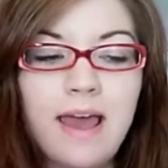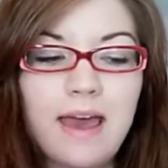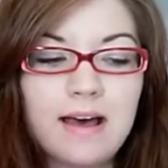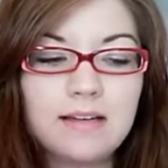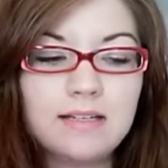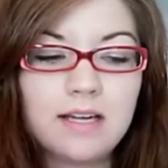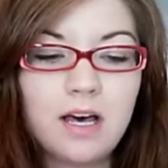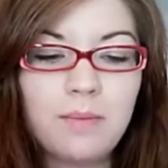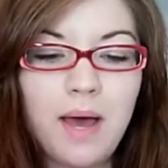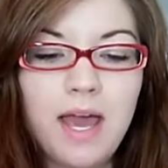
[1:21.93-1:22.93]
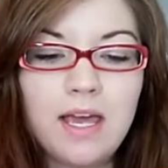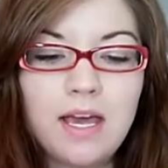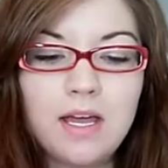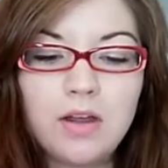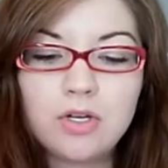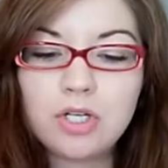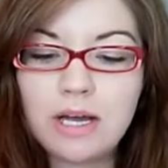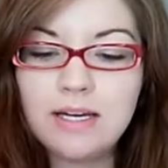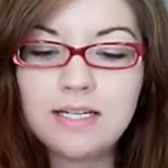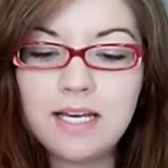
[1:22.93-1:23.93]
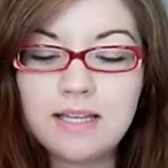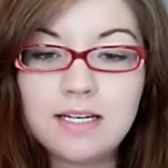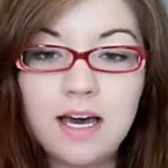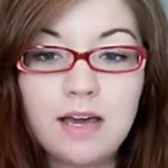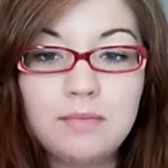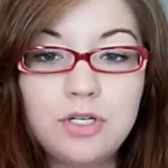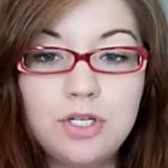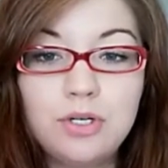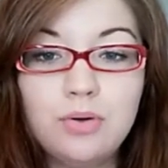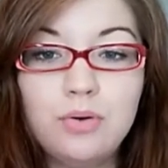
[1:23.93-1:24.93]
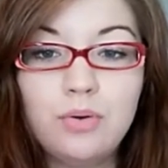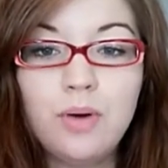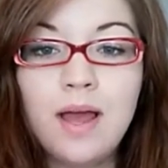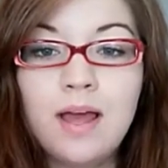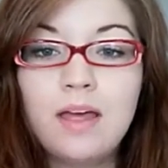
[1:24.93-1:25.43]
and I try to take the time to